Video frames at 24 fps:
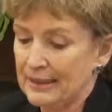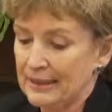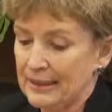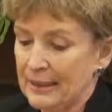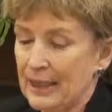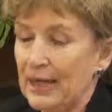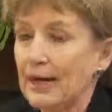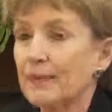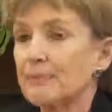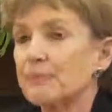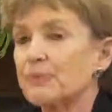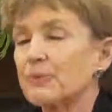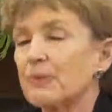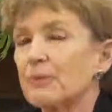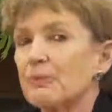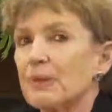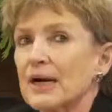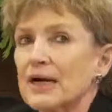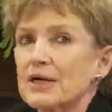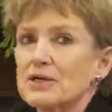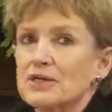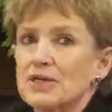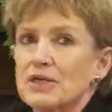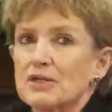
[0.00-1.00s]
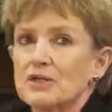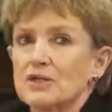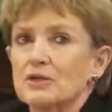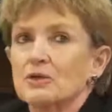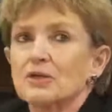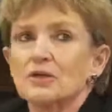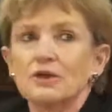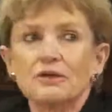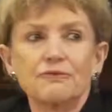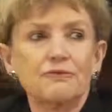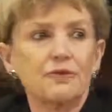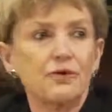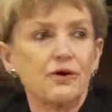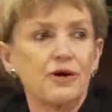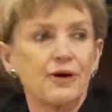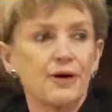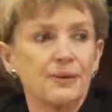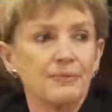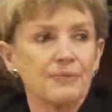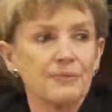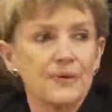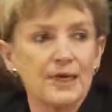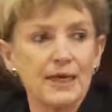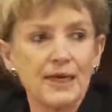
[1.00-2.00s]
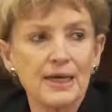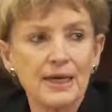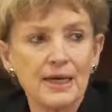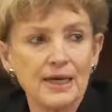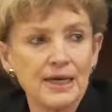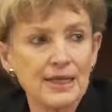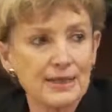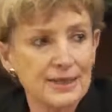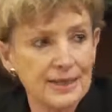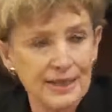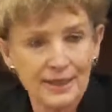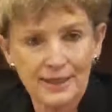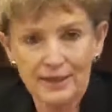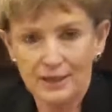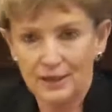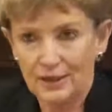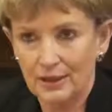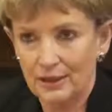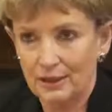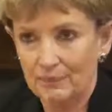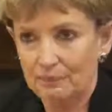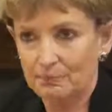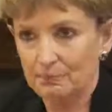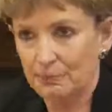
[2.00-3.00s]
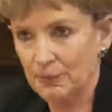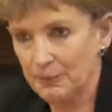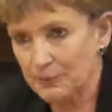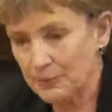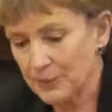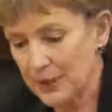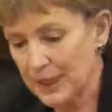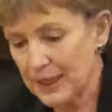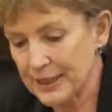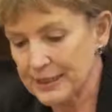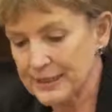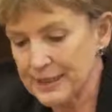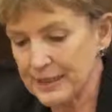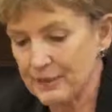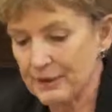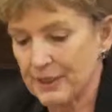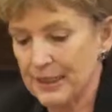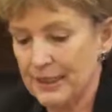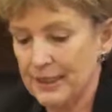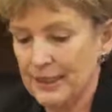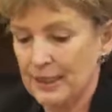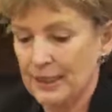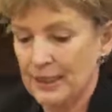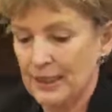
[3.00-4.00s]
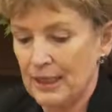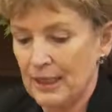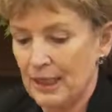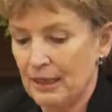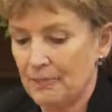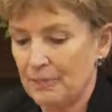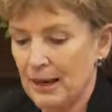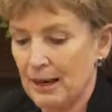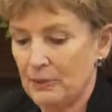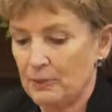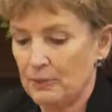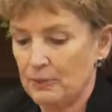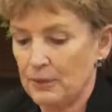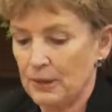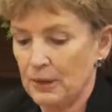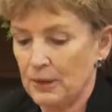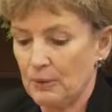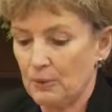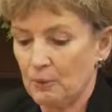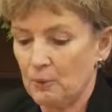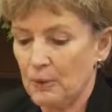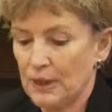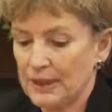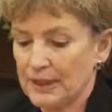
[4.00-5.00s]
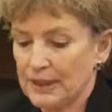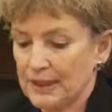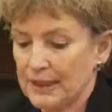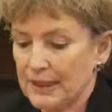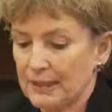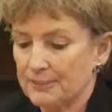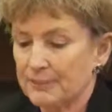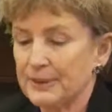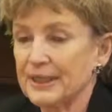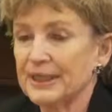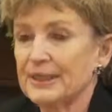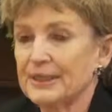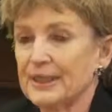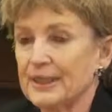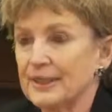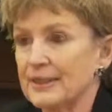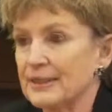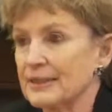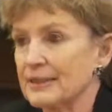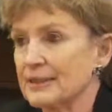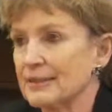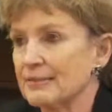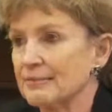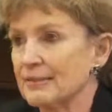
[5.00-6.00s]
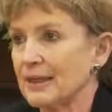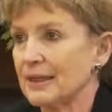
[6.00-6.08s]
Buyers also look for anything at all proprietary about what the company does.